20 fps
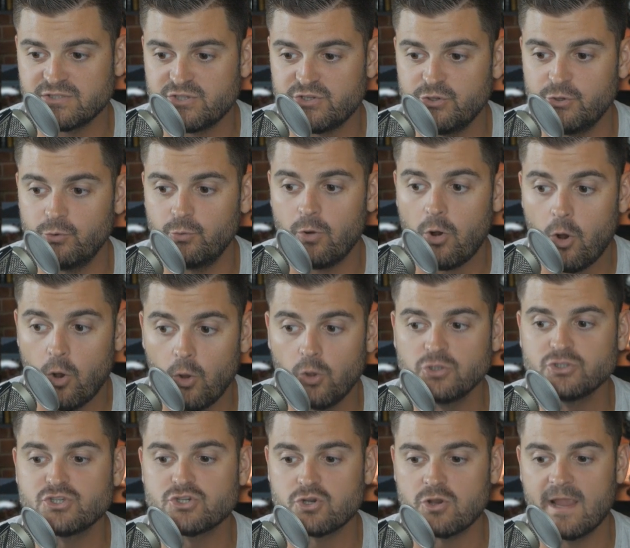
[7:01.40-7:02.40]
to
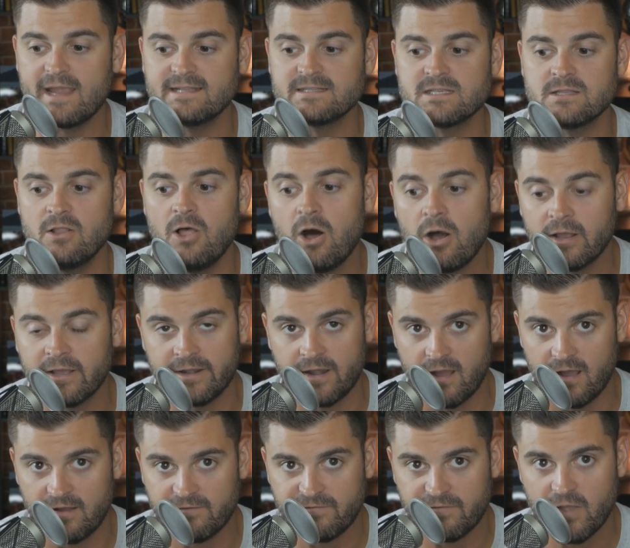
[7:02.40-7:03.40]
hold trades long
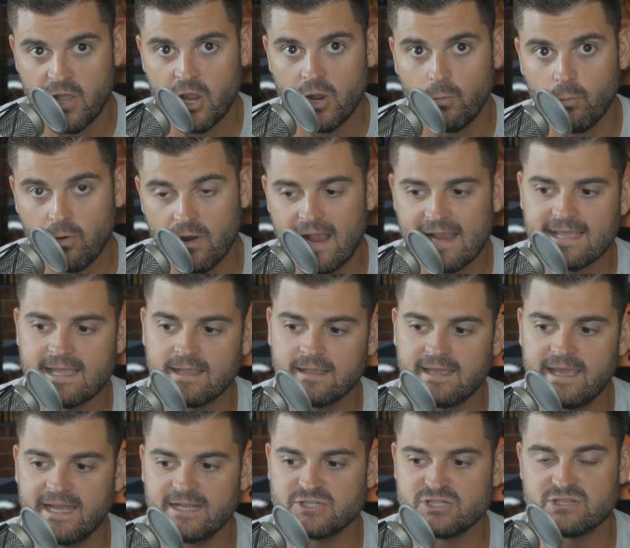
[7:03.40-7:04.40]
enough where I can
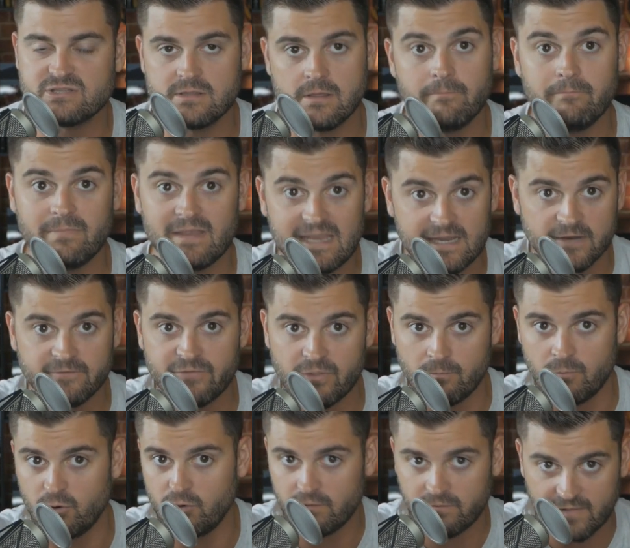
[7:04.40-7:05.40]
catch the meat of the
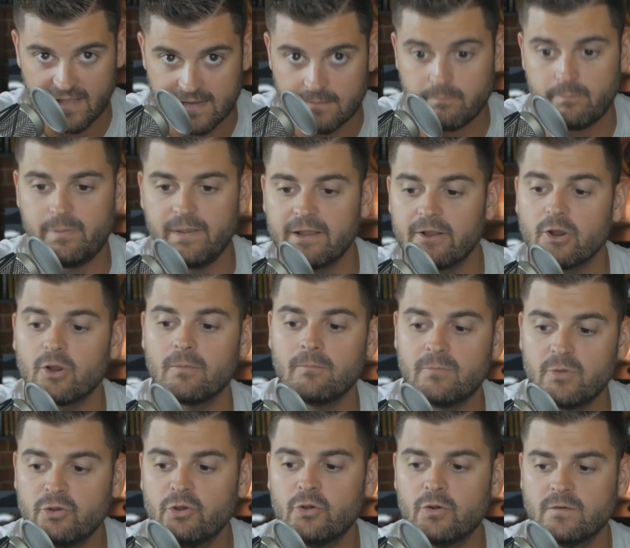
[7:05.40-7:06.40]
move, like bigger
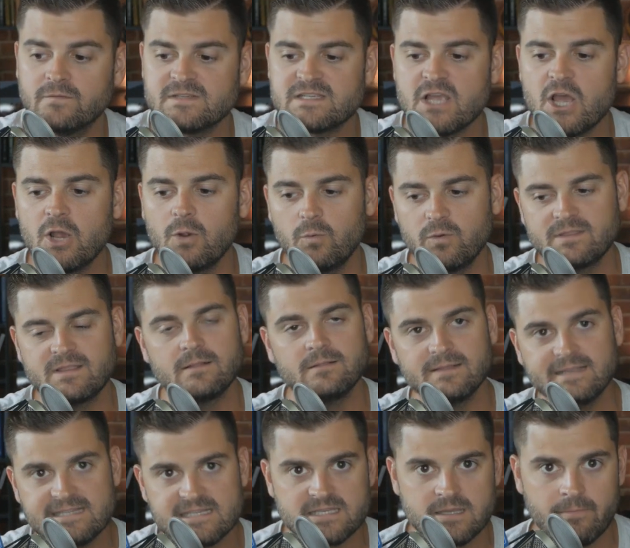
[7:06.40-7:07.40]
moves, with the
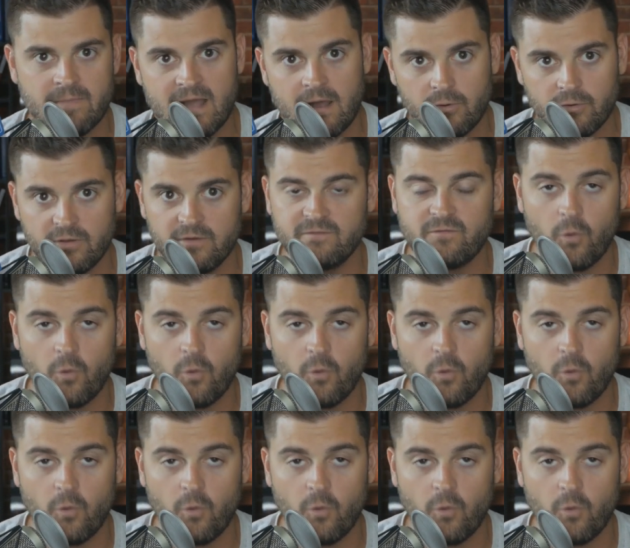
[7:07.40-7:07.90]
least amount of